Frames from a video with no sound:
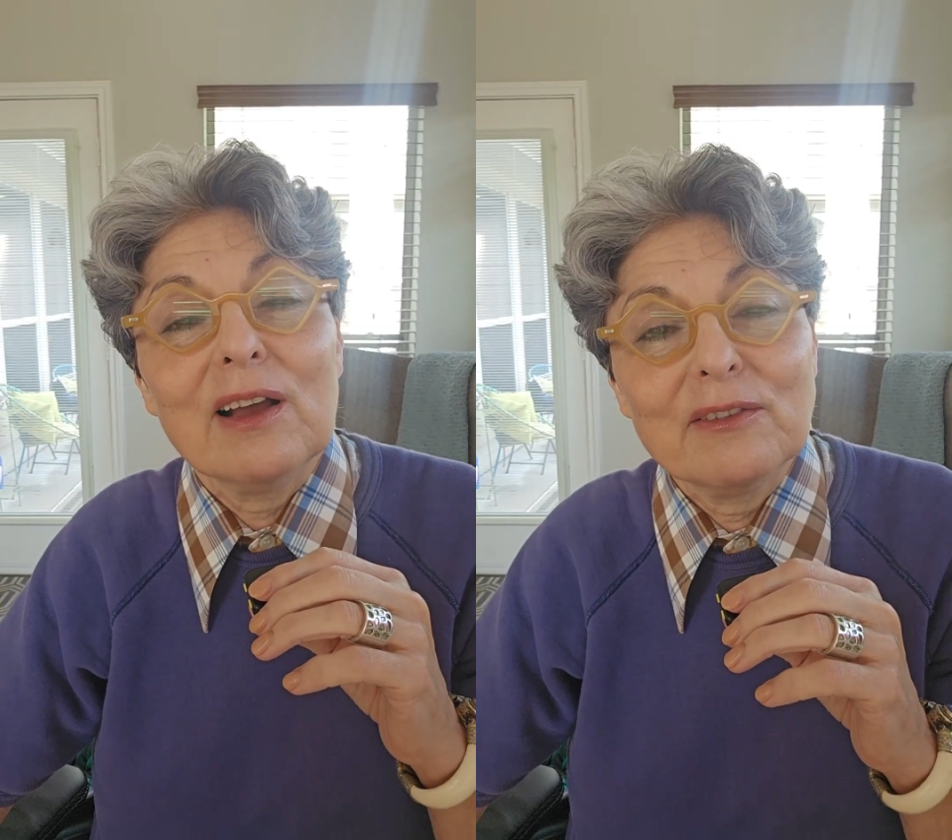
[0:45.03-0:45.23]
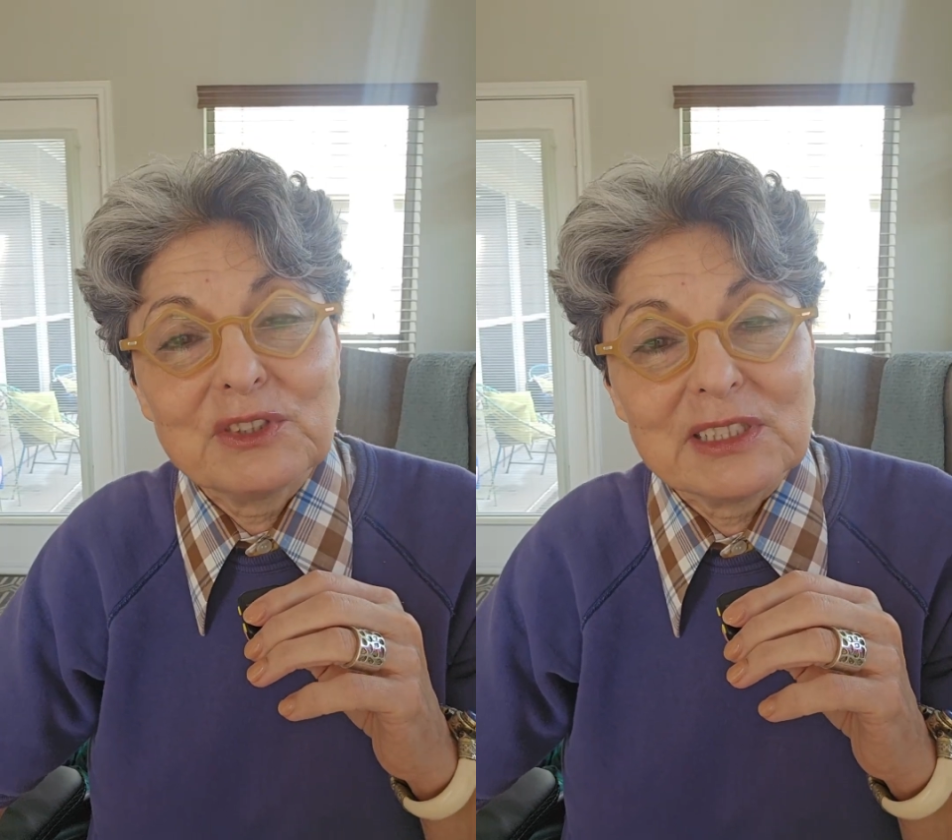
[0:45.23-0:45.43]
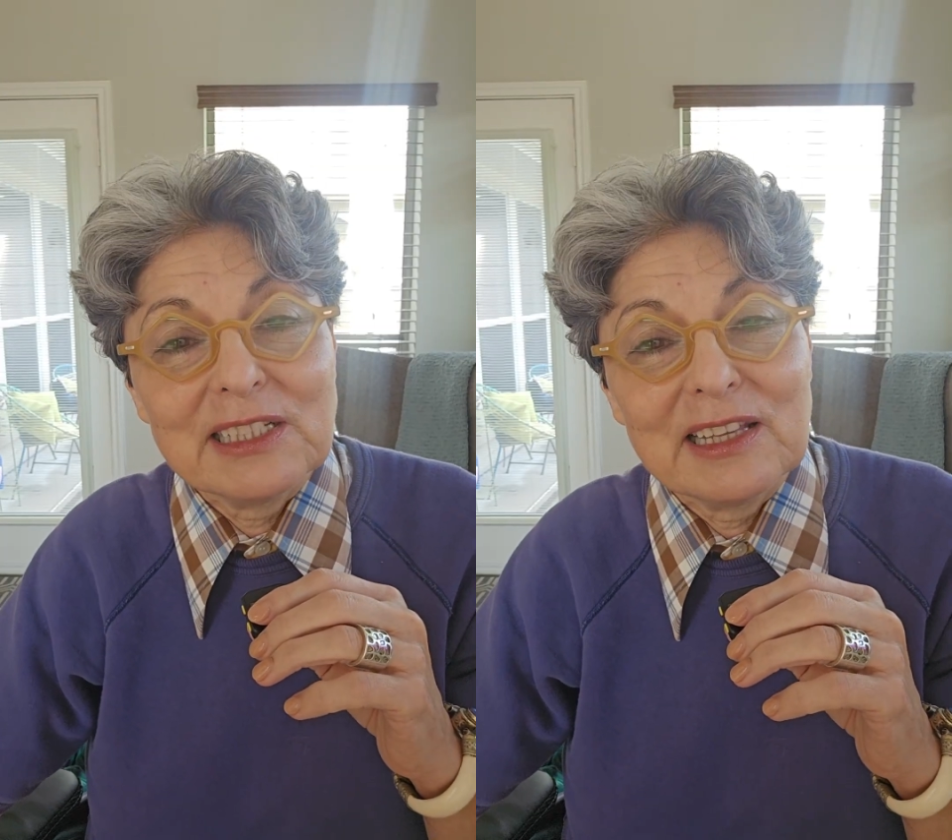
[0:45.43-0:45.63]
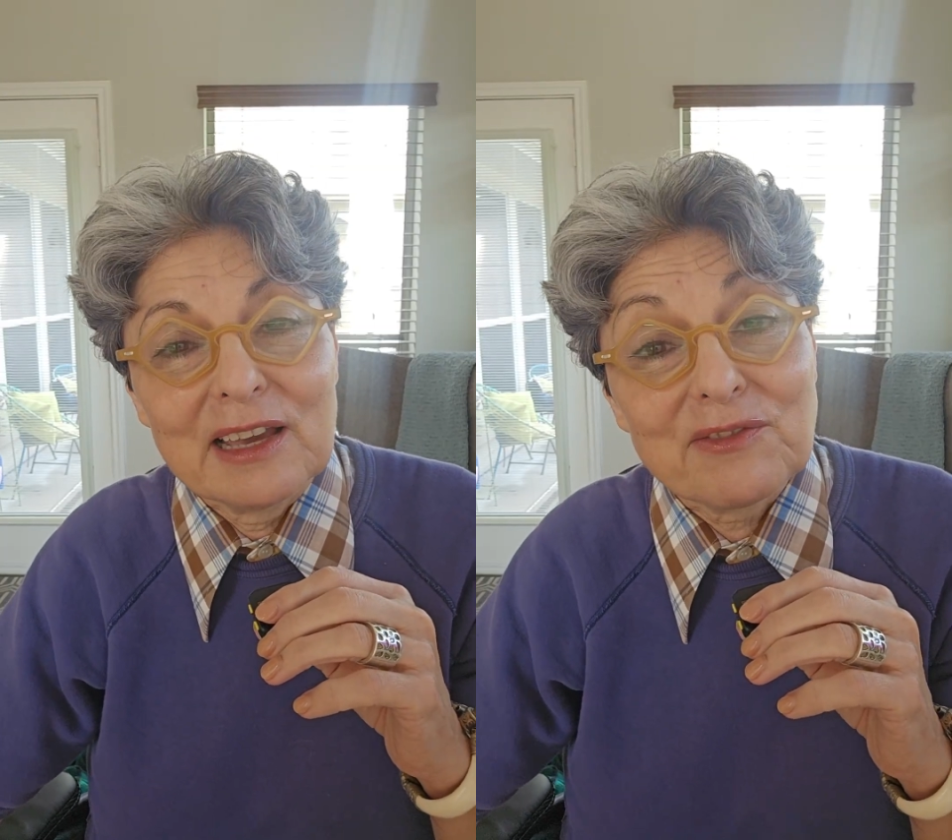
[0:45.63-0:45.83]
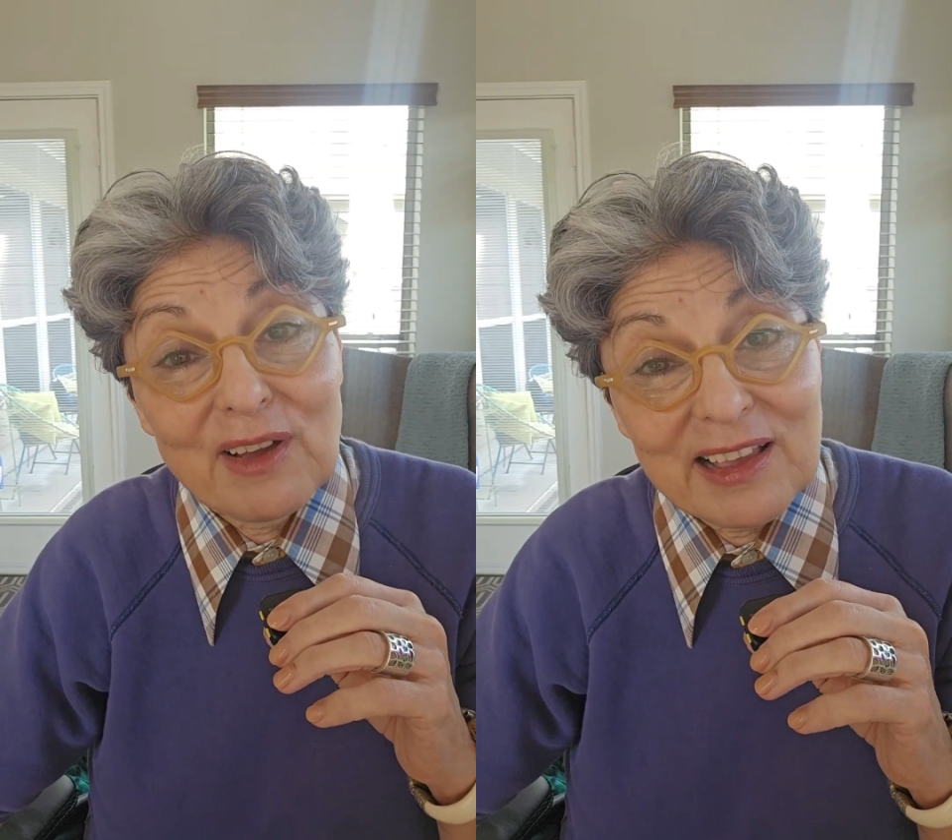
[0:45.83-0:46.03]
of
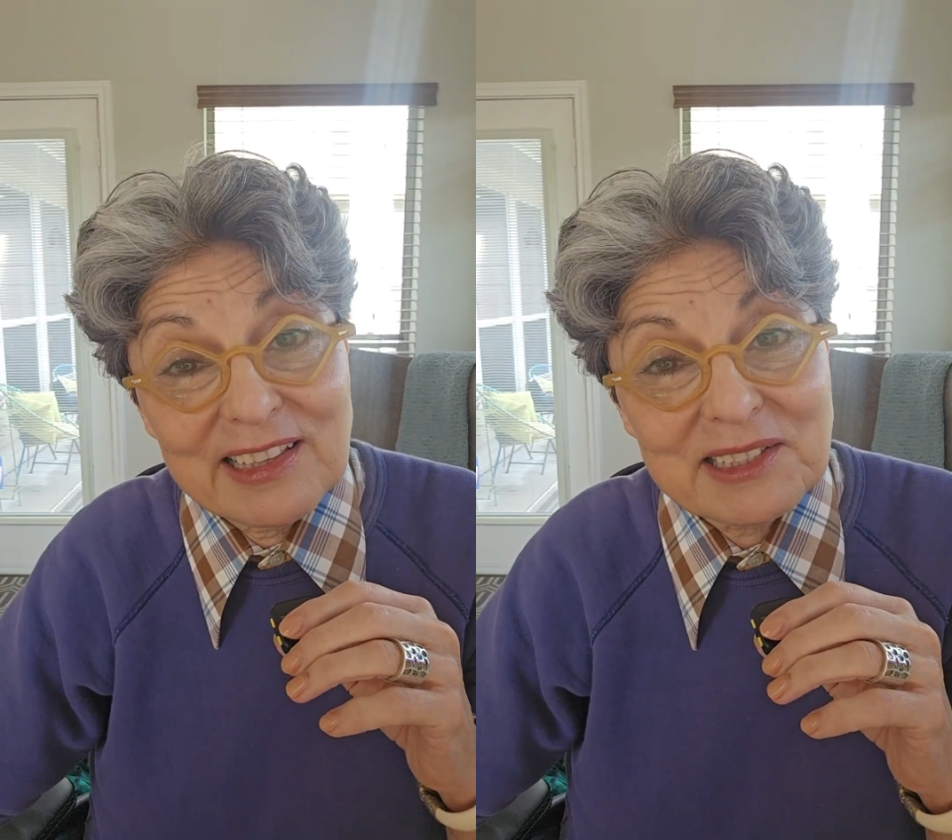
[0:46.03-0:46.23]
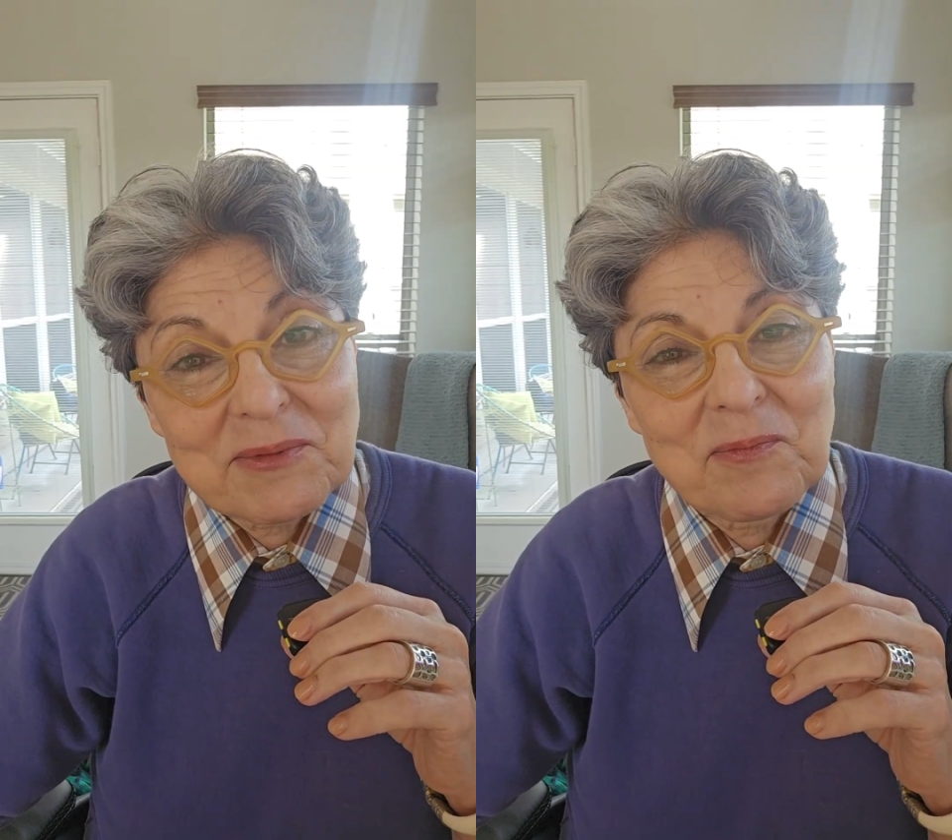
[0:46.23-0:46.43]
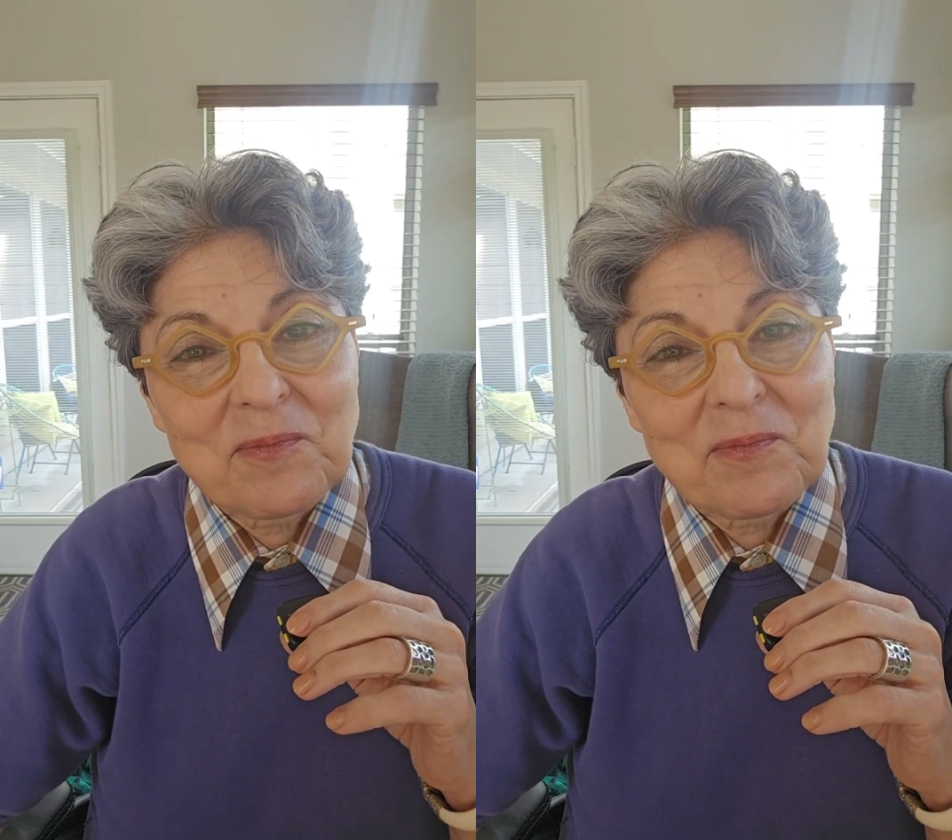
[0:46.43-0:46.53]
CDFIs.